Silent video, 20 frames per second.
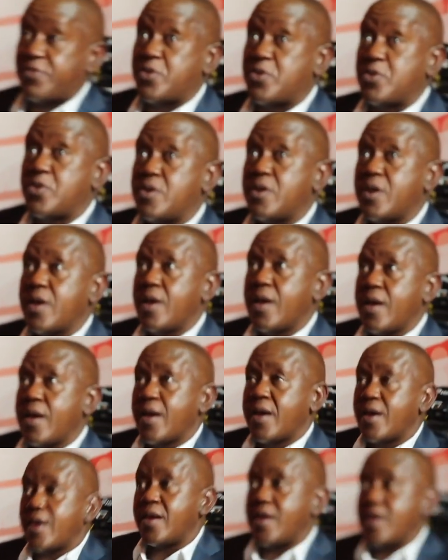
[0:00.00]
all,
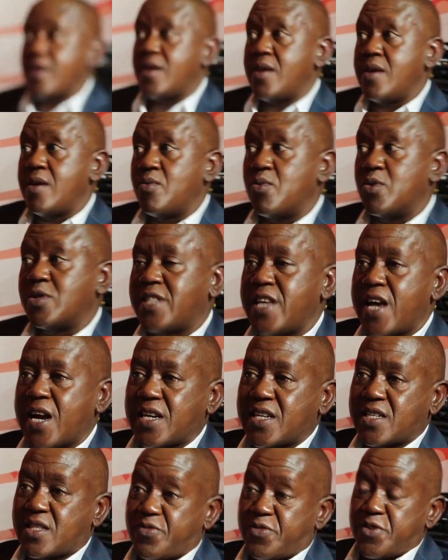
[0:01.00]
he was the
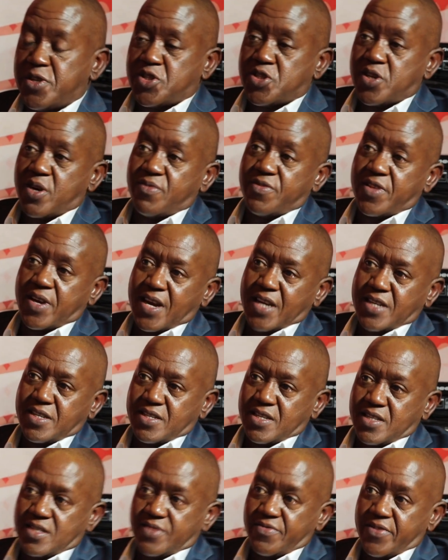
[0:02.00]
youngest finisher of the
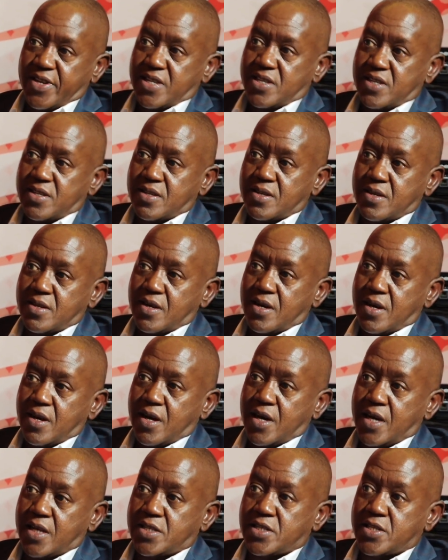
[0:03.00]
candidate event
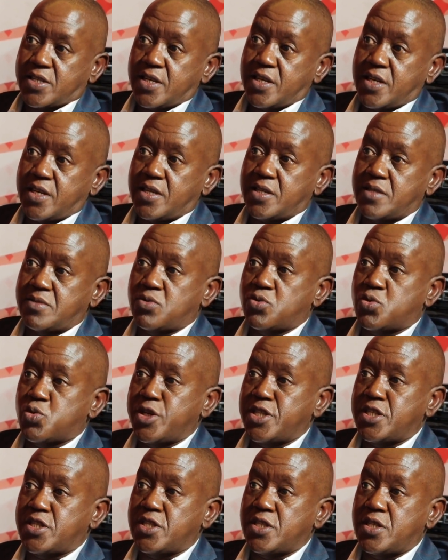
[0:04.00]
at
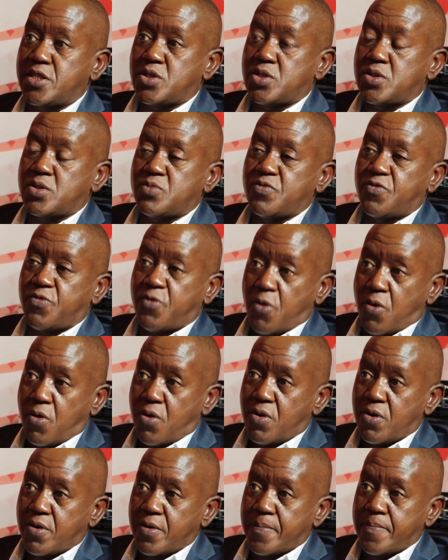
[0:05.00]

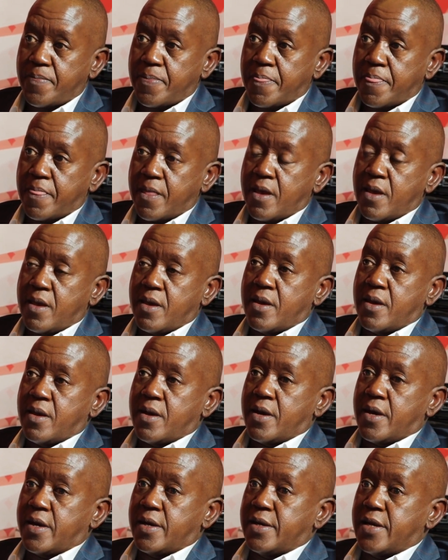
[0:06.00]
24.
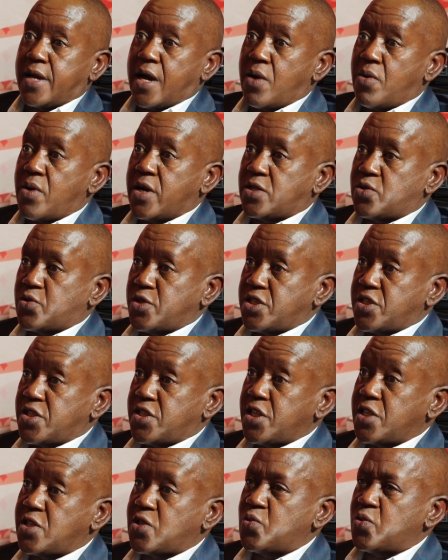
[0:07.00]
Now at
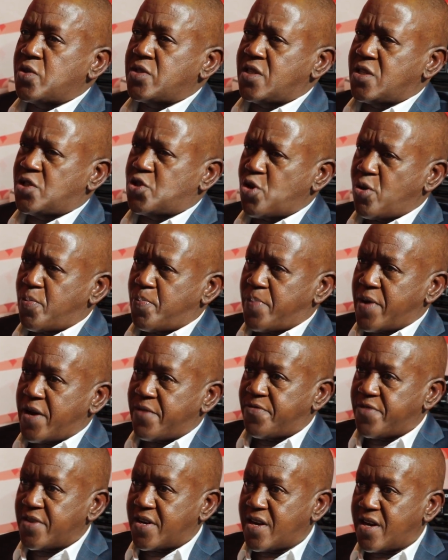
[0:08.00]
26, he was the top
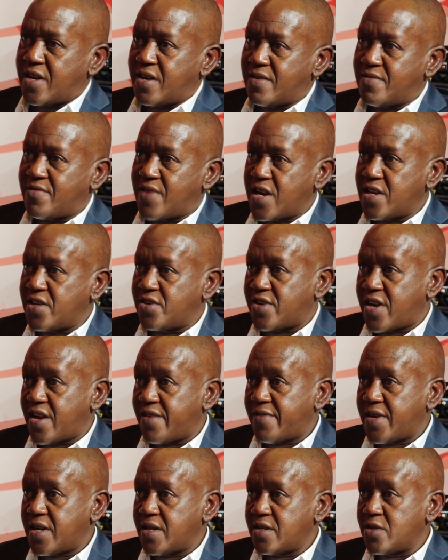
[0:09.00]
African rally
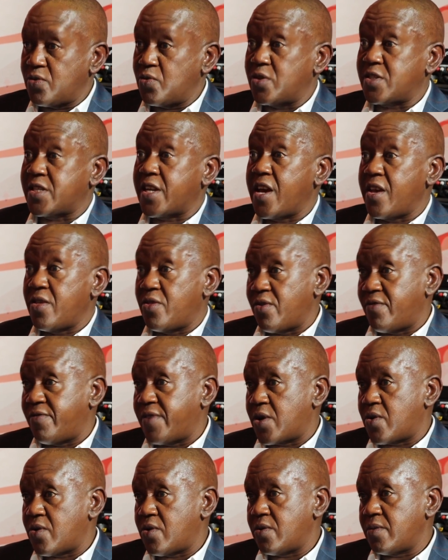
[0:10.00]
driver. He was 8th
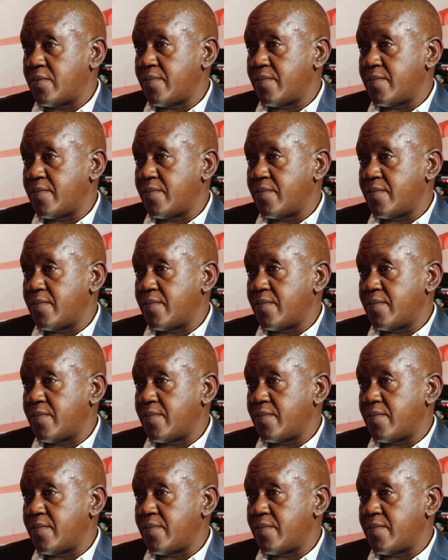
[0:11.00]
overall.